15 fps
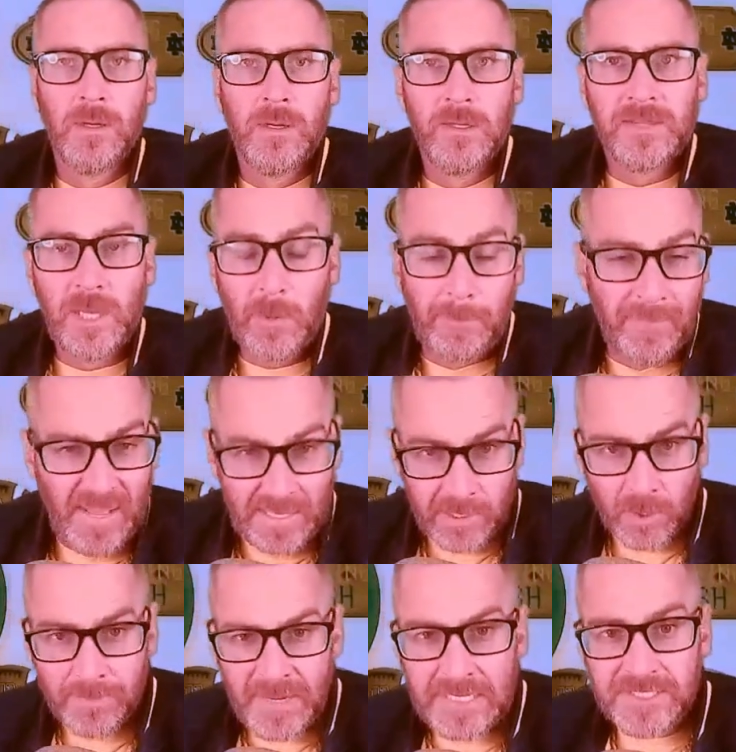There
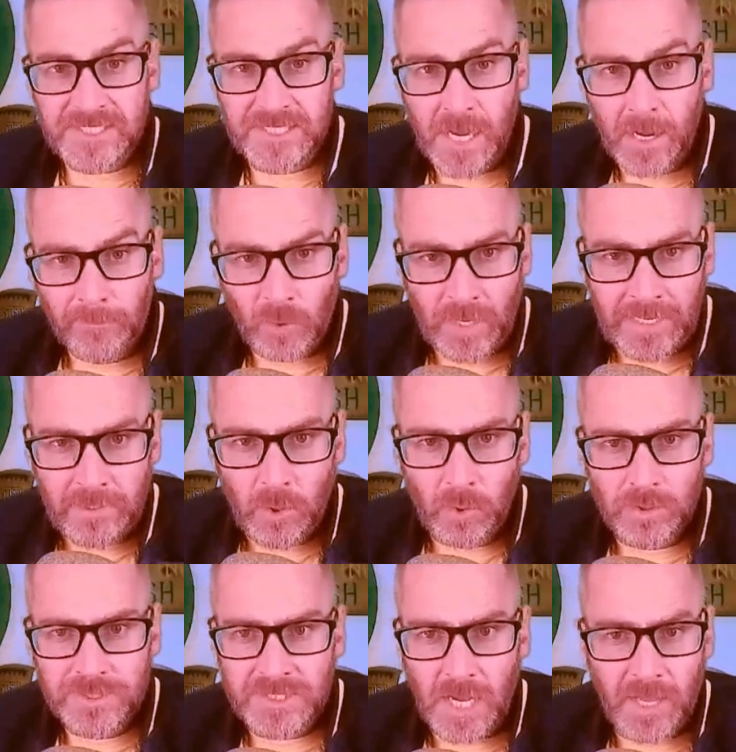better be some
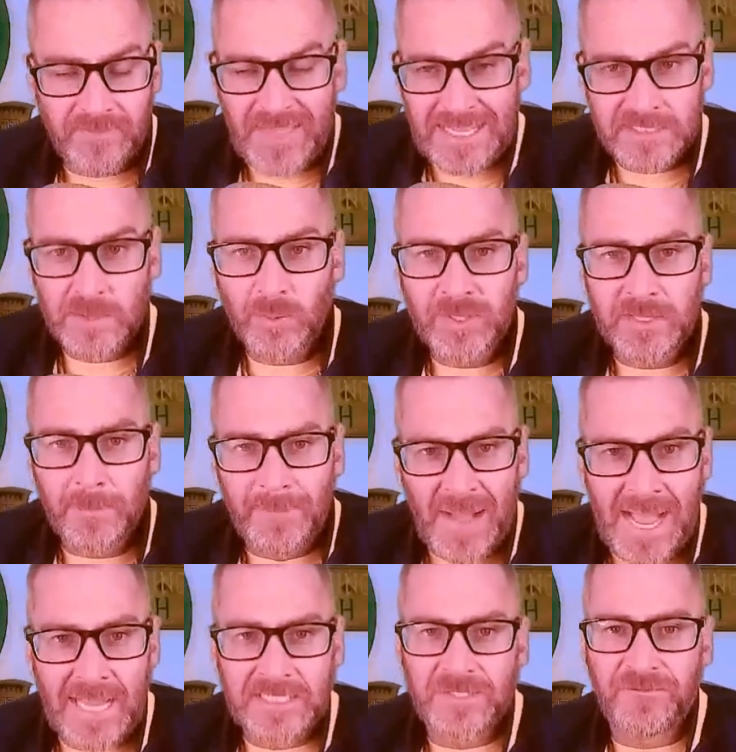wrinkles. That's what the
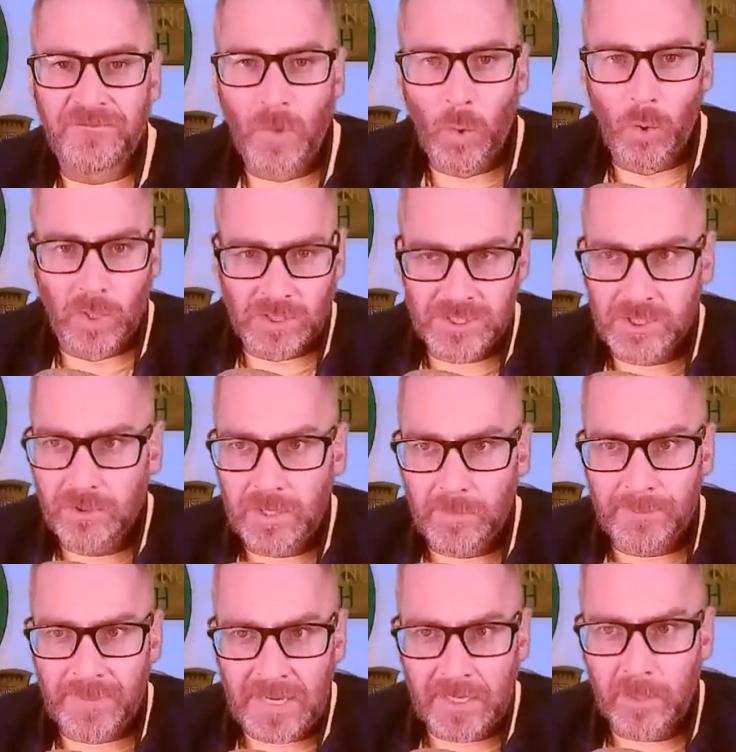bye's for. So there
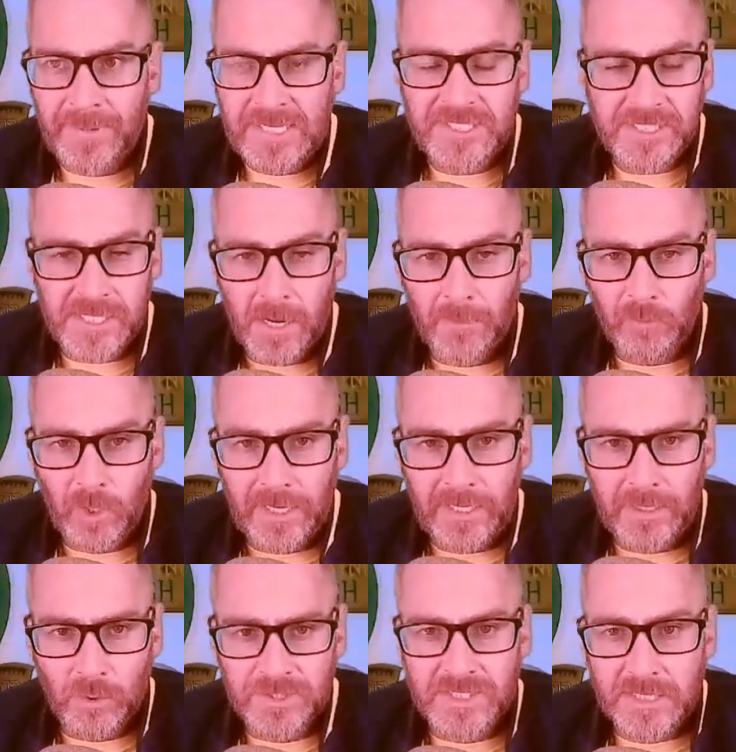better be some
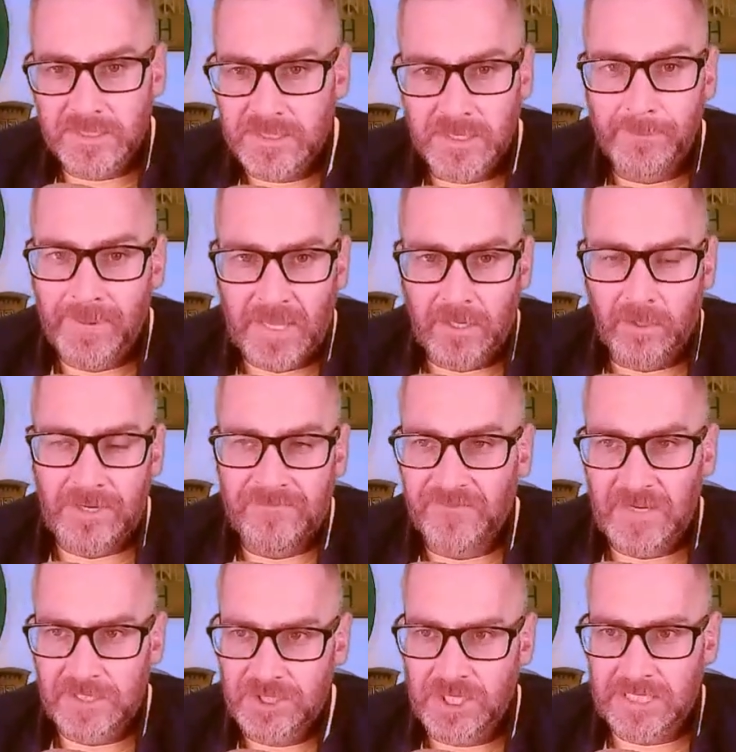wrinkles and some better
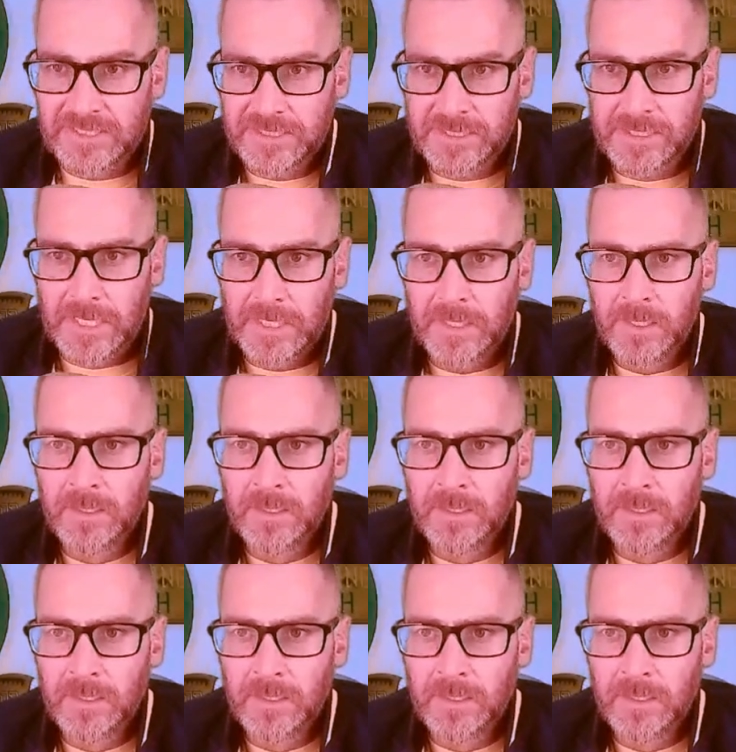efficiency.